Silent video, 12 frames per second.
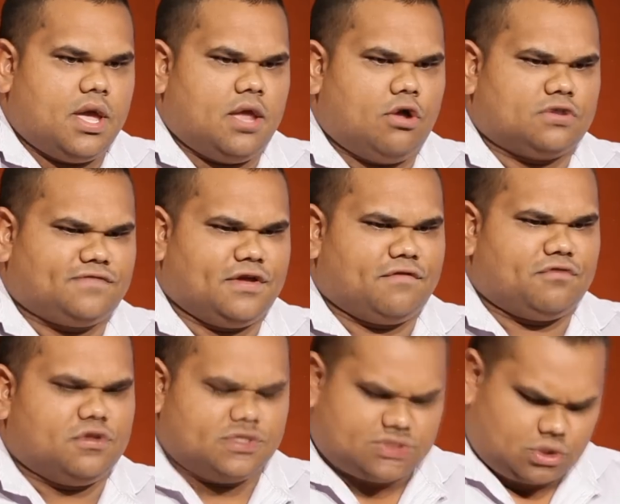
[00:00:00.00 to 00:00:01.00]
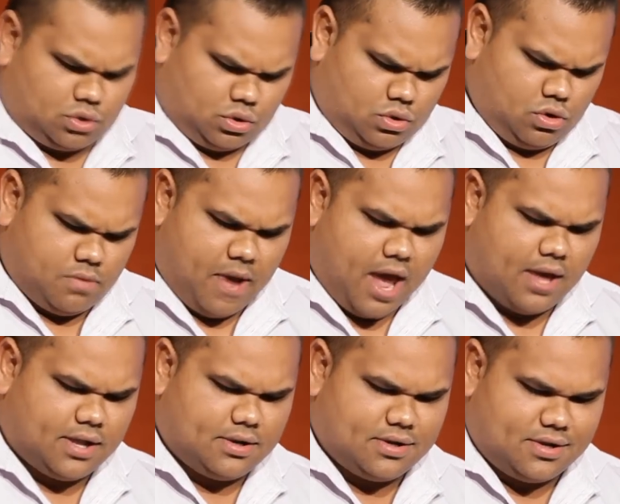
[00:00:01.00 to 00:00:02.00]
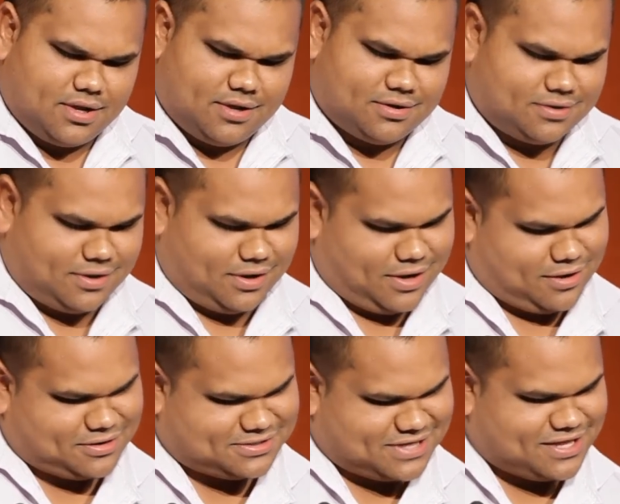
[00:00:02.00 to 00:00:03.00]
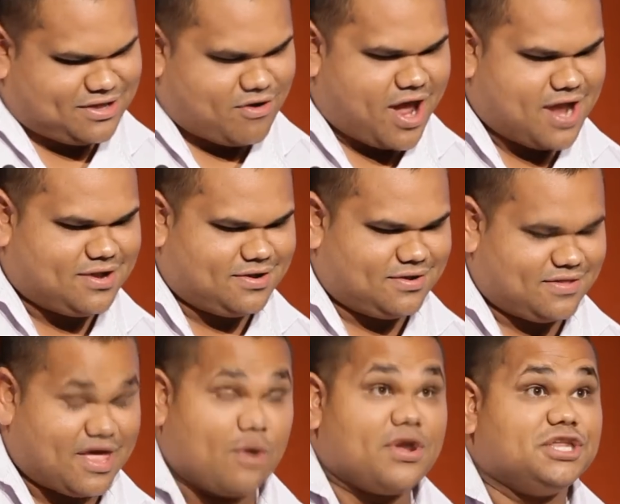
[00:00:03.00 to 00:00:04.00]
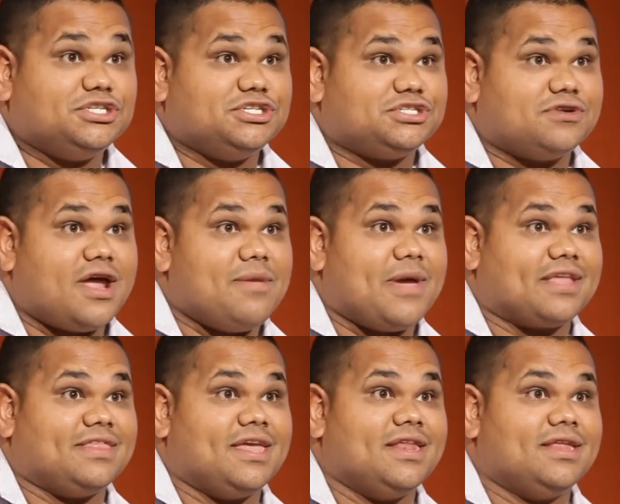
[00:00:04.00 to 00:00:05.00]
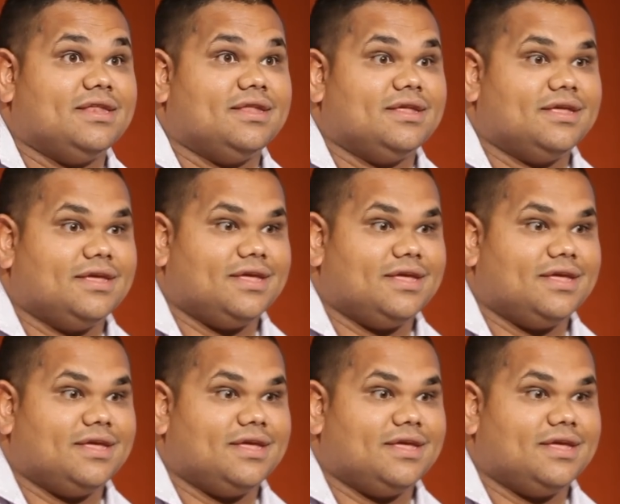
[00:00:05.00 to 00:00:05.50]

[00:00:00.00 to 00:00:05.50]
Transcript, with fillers: and I was flicking through this Koori Mail, and and I, and I seen their ad, Now Energy Australia back then, and,